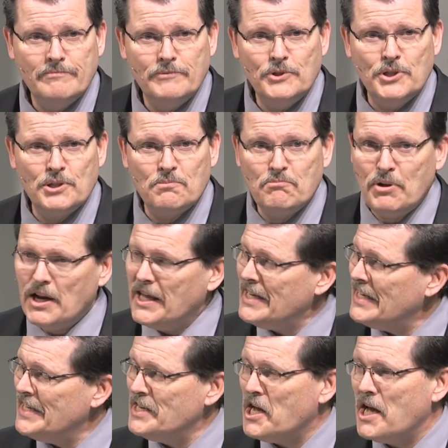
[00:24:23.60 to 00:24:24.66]
just
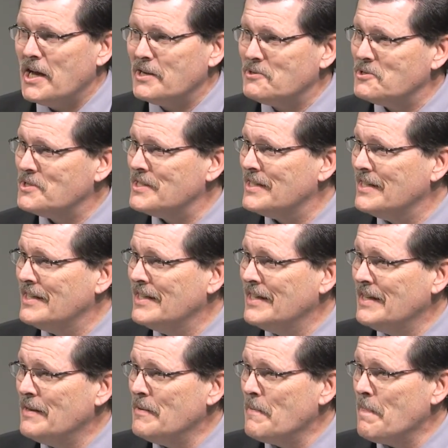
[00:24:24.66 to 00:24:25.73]
politely knocks.
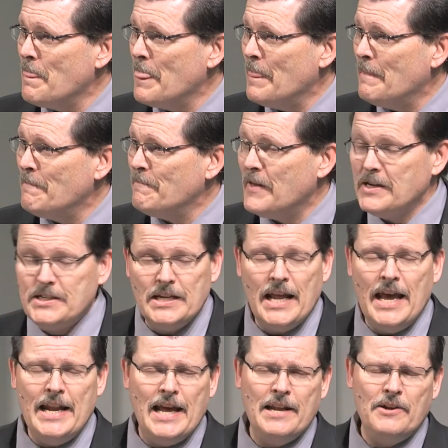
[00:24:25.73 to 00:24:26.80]
And
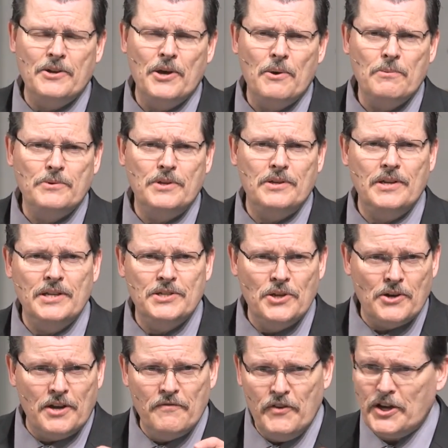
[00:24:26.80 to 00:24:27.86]
tonight, I don't know, is
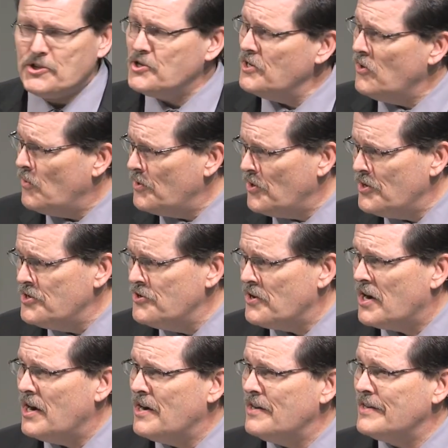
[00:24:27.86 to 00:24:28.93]
there conviction going on in your
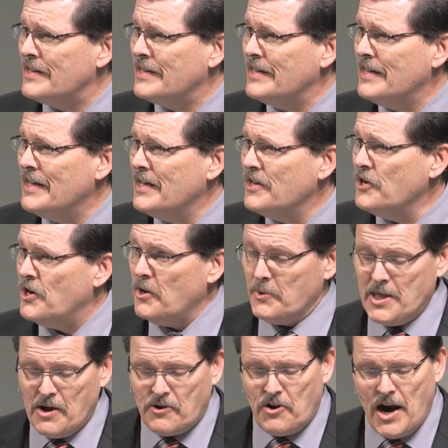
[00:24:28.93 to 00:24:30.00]
heart? You're here
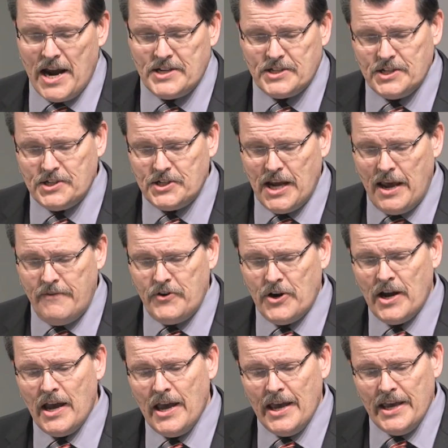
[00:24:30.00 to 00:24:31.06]
without Christ as
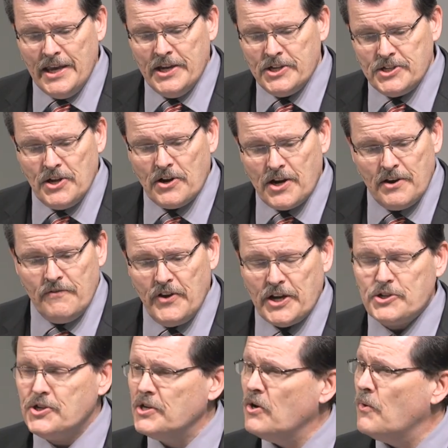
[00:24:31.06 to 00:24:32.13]
Savior? Is there
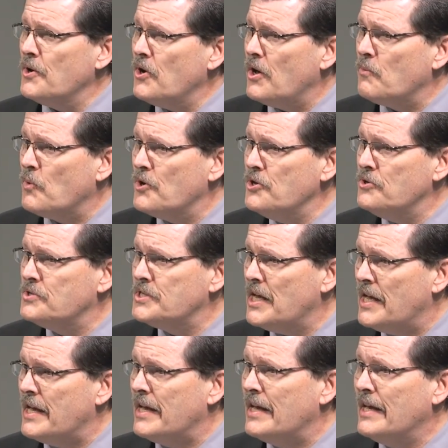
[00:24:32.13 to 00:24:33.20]
conviction going on where you
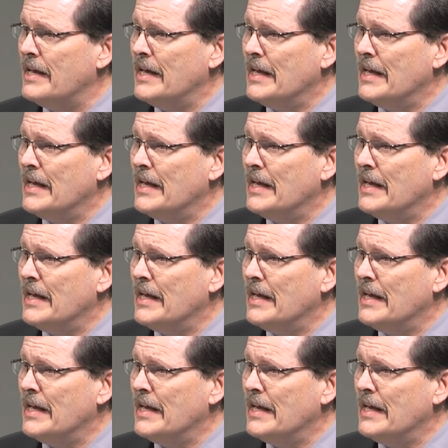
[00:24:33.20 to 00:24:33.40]
say,